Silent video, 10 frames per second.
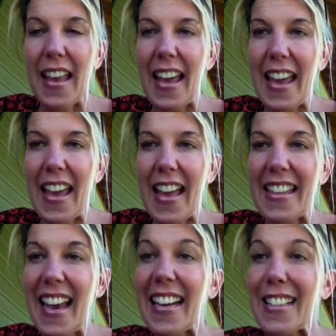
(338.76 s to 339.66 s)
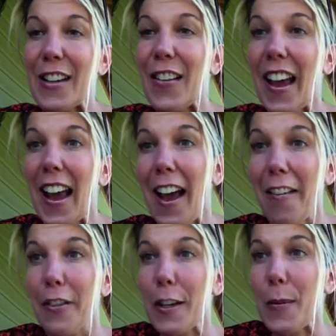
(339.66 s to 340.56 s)
And that is all I
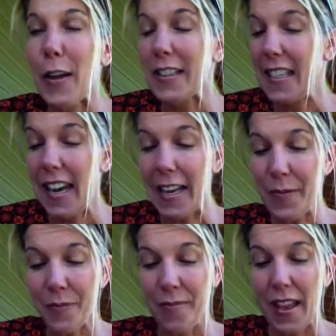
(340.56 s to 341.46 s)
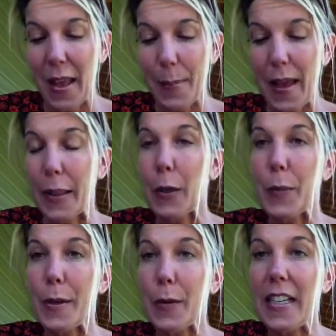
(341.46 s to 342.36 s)
have for you all today. My little
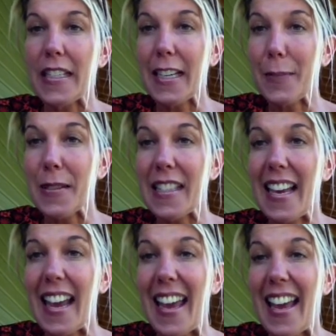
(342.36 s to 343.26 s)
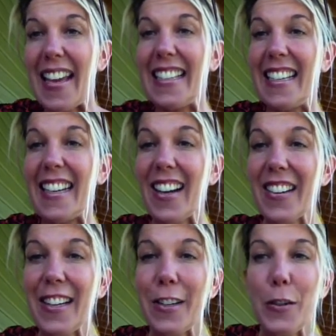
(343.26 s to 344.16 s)
beauty tips, and get
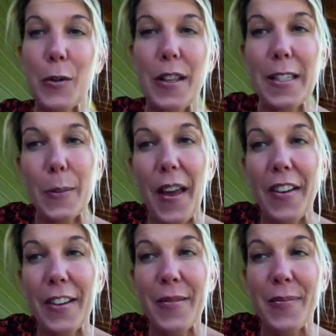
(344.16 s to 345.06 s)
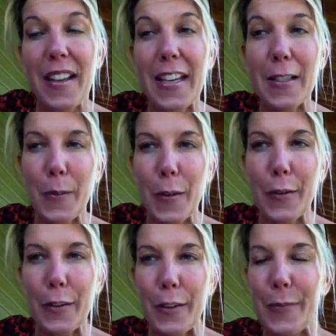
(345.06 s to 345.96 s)
out and enjoy this weather. It is
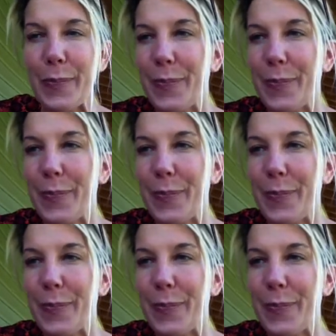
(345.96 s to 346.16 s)
beautiful.